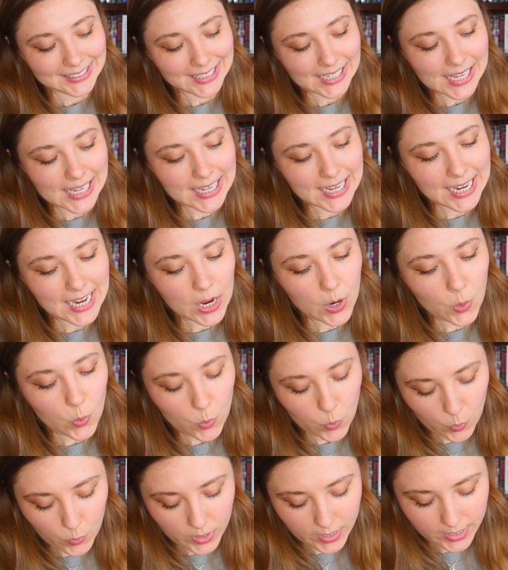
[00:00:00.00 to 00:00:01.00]
you
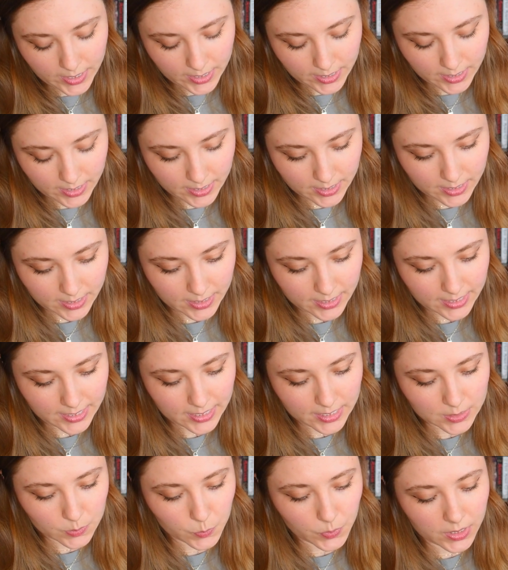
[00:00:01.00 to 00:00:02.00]
know,
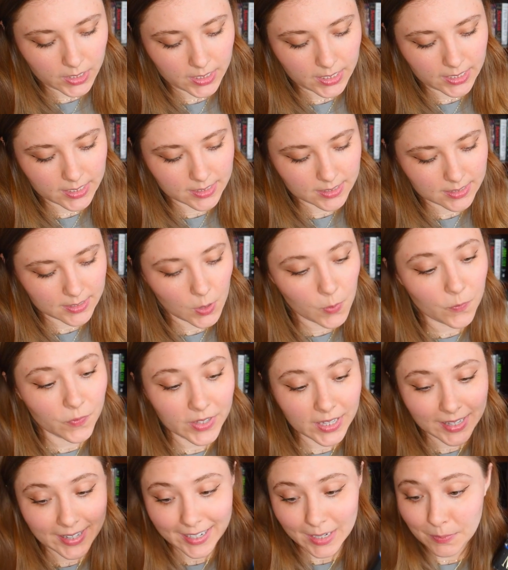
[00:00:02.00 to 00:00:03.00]
it is what it is.
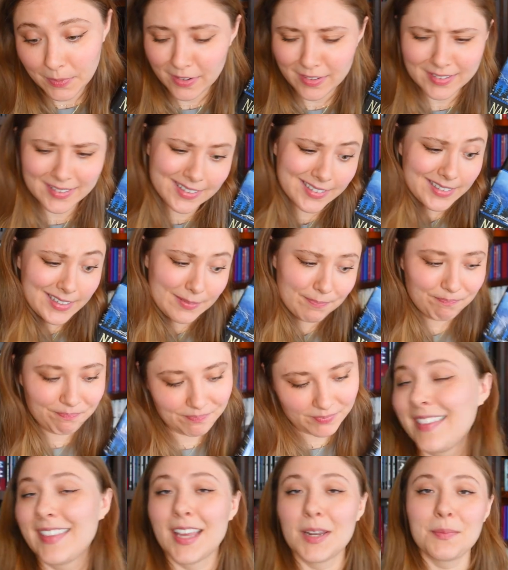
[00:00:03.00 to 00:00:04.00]
Hopefully I like it better the second time.
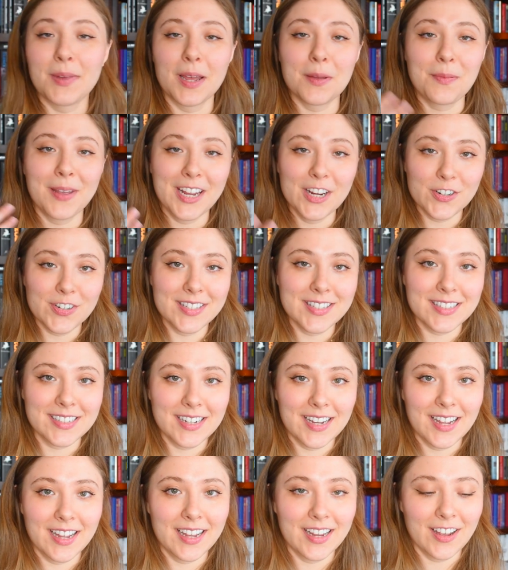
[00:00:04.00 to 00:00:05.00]
Then my patrons
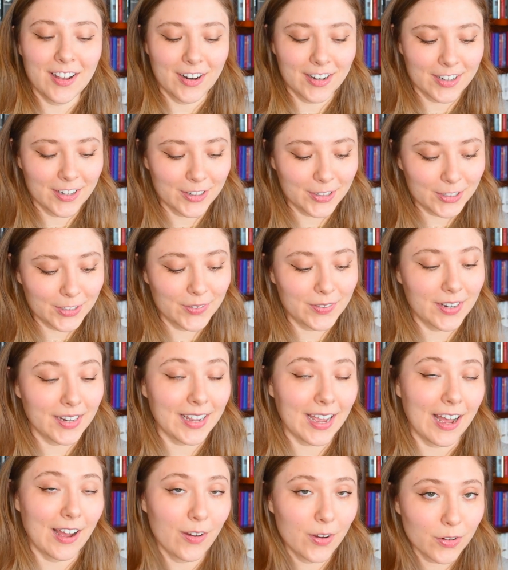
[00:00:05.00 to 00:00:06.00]
and I are
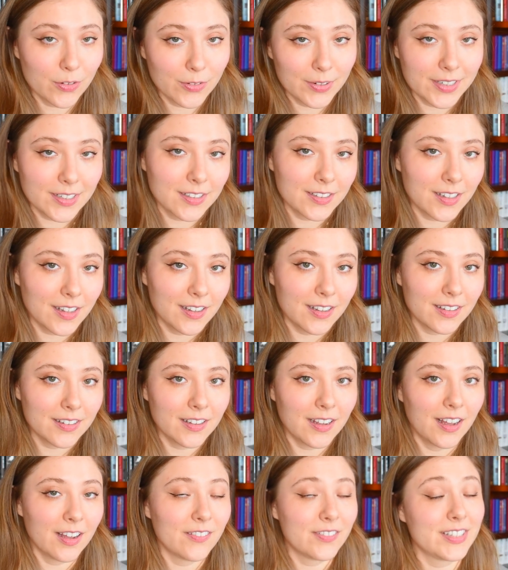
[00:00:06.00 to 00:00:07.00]
concluding our
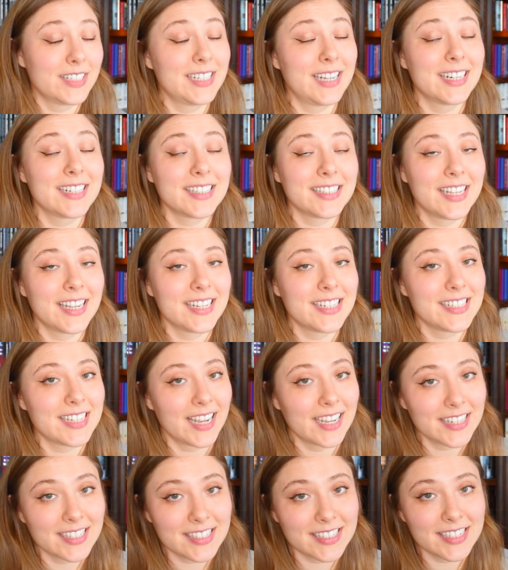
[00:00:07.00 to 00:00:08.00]
read-along of the Dandelion
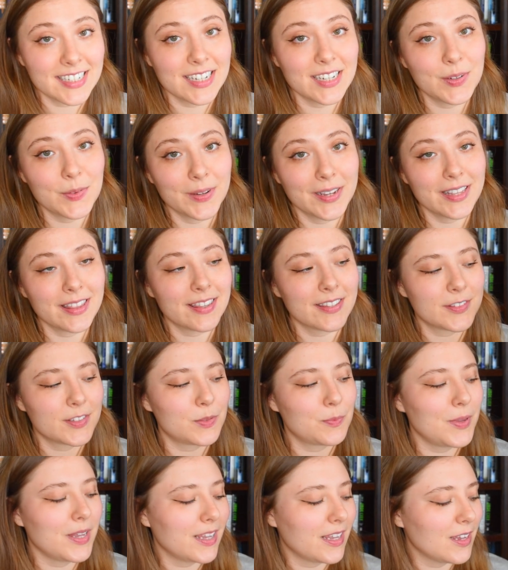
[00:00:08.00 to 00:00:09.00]
Dynasty with
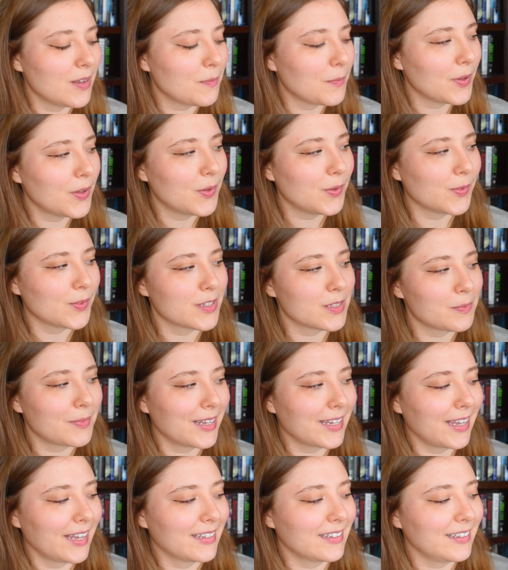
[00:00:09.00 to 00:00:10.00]
Speaking Bones
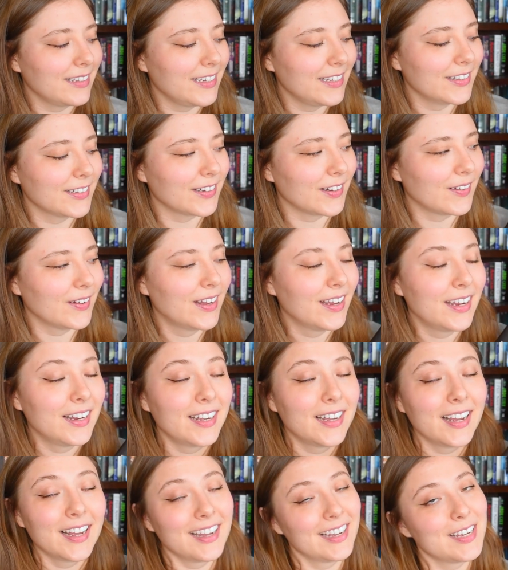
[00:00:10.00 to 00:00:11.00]
by Ken Liu.
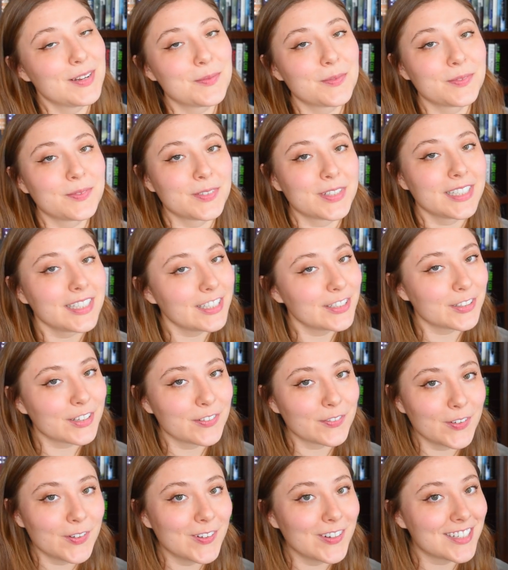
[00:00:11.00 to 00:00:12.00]
I'm really
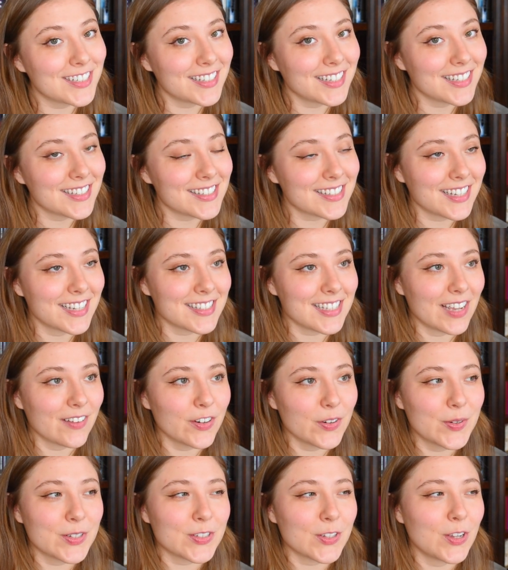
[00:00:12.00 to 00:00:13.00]
looking forward to this because
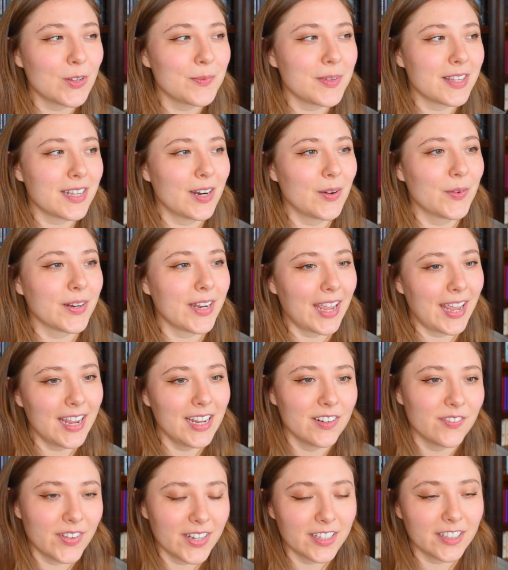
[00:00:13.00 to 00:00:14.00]
everyone told me that I would
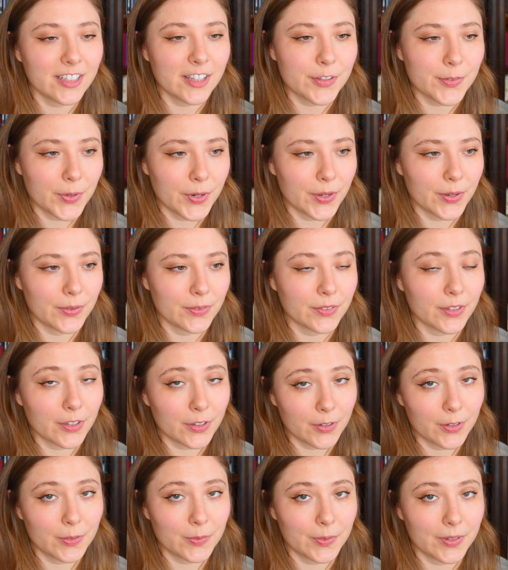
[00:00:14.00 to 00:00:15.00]
hate Veiled Throne, the
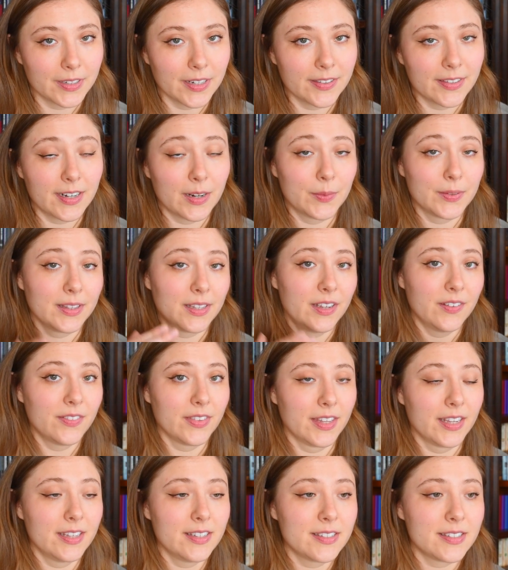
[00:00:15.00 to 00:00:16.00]
3rd one, and that I would love
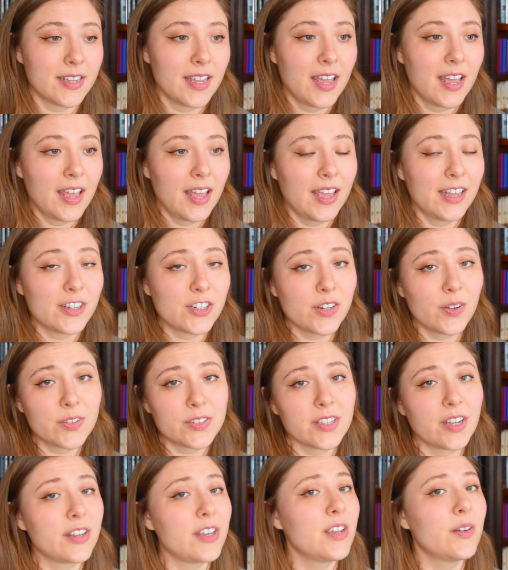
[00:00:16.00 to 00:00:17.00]
this. And
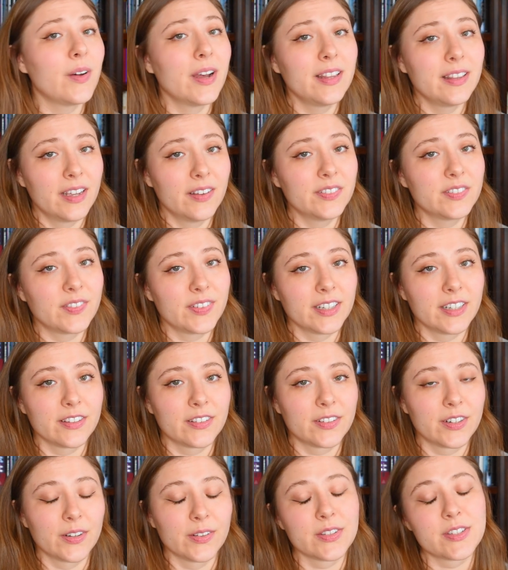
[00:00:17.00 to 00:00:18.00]
joke's on you, I loved
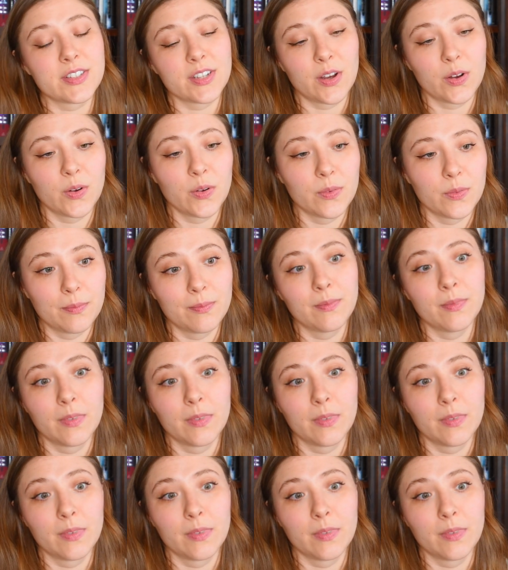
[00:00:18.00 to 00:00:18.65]
Veiled Throne, so